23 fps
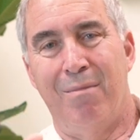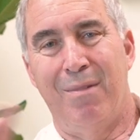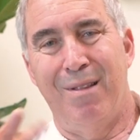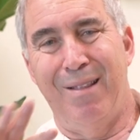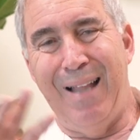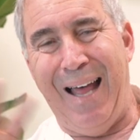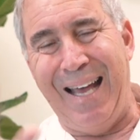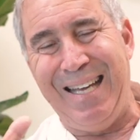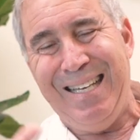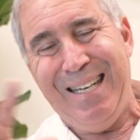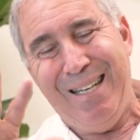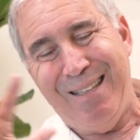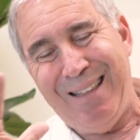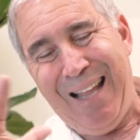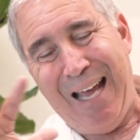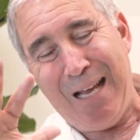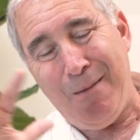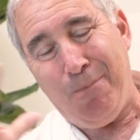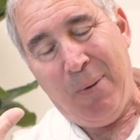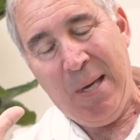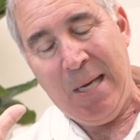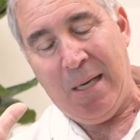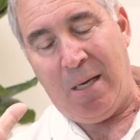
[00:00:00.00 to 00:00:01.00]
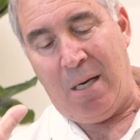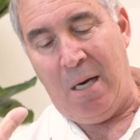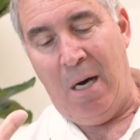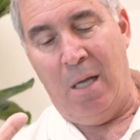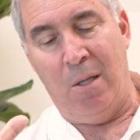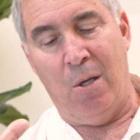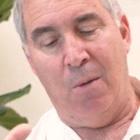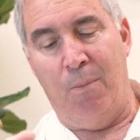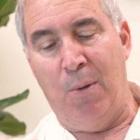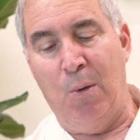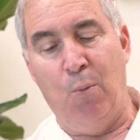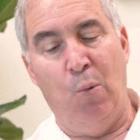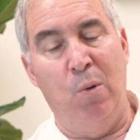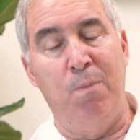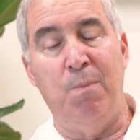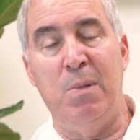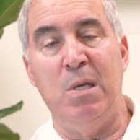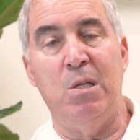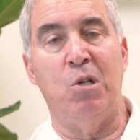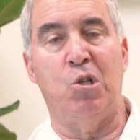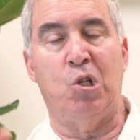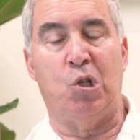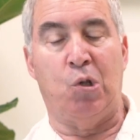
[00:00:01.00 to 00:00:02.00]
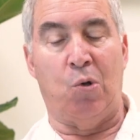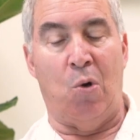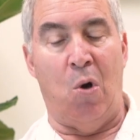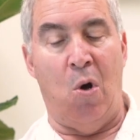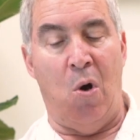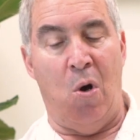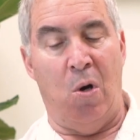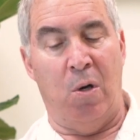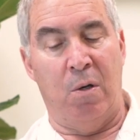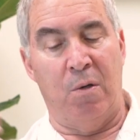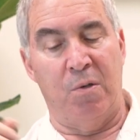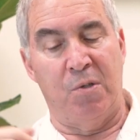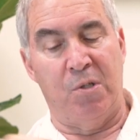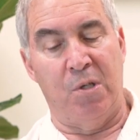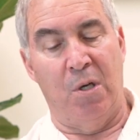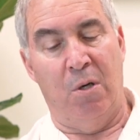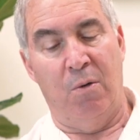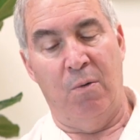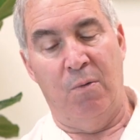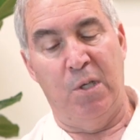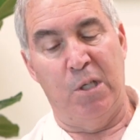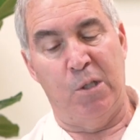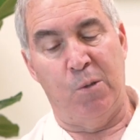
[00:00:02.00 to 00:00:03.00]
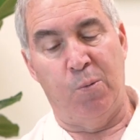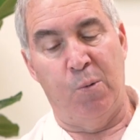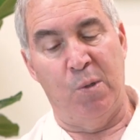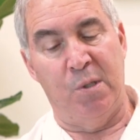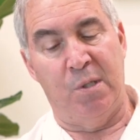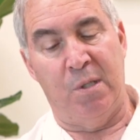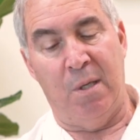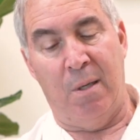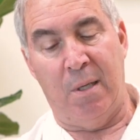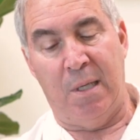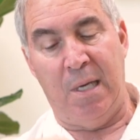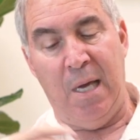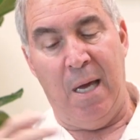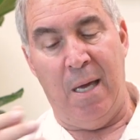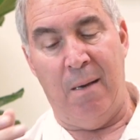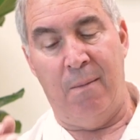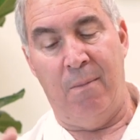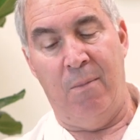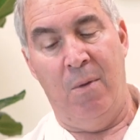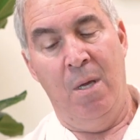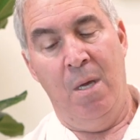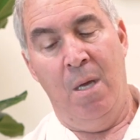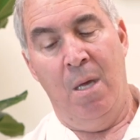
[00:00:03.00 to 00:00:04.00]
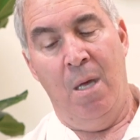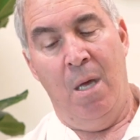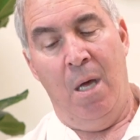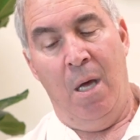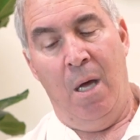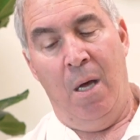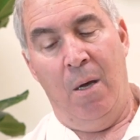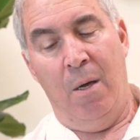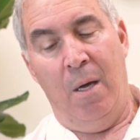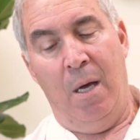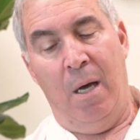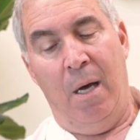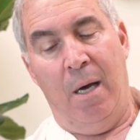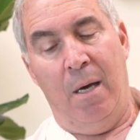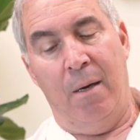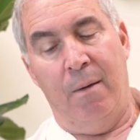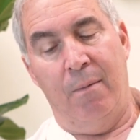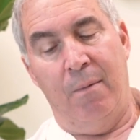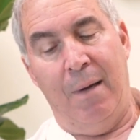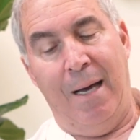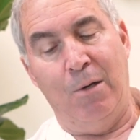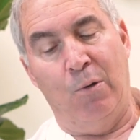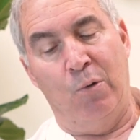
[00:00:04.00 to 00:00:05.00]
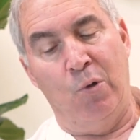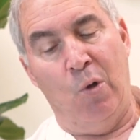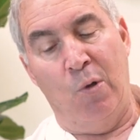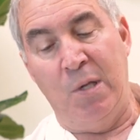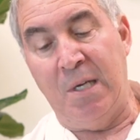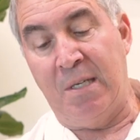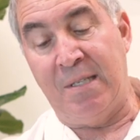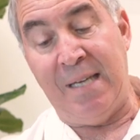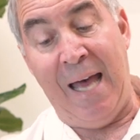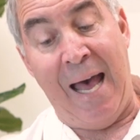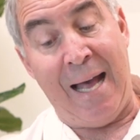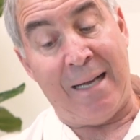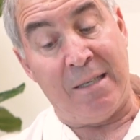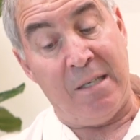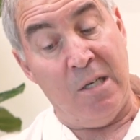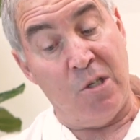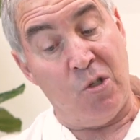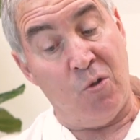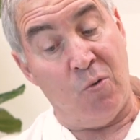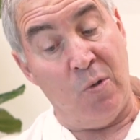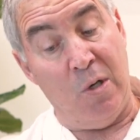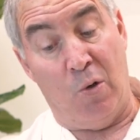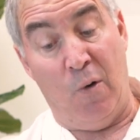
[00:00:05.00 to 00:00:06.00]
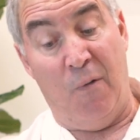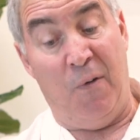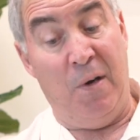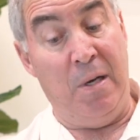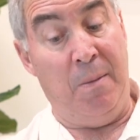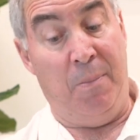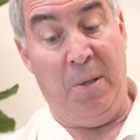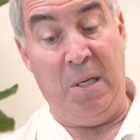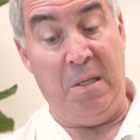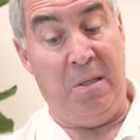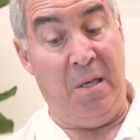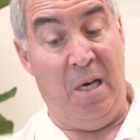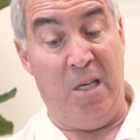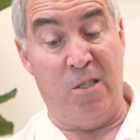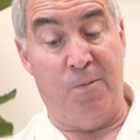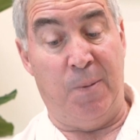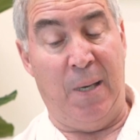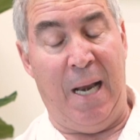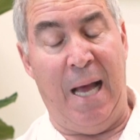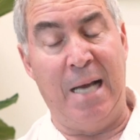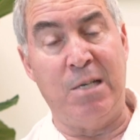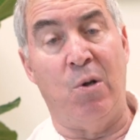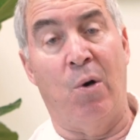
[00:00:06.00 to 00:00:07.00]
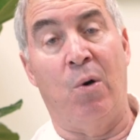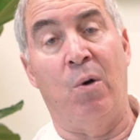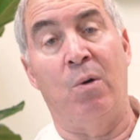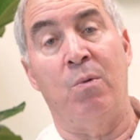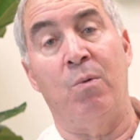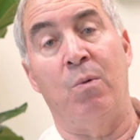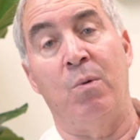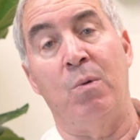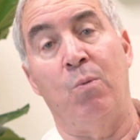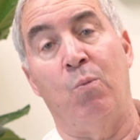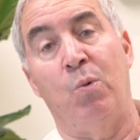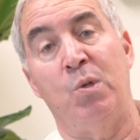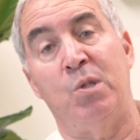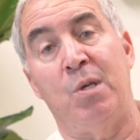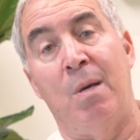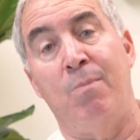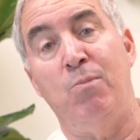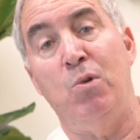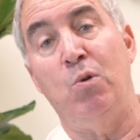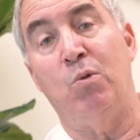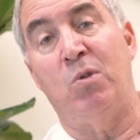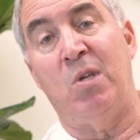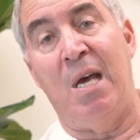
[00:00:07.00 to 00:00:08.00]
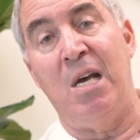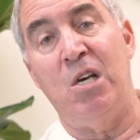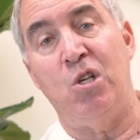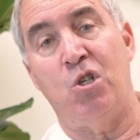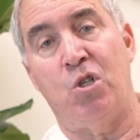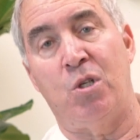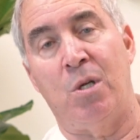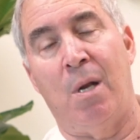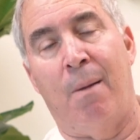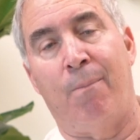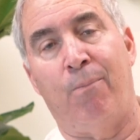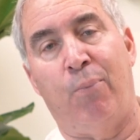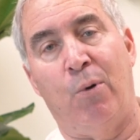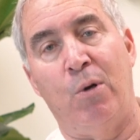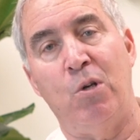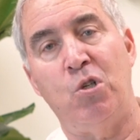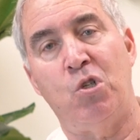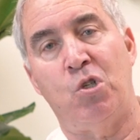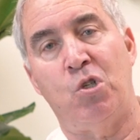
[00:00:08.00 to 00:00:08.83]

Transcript: light pink color, but wouldn't be this strong. So this was, again, I don't know the exact history, I don't know if anybody does, but I don't, was a mutation, I'm pretty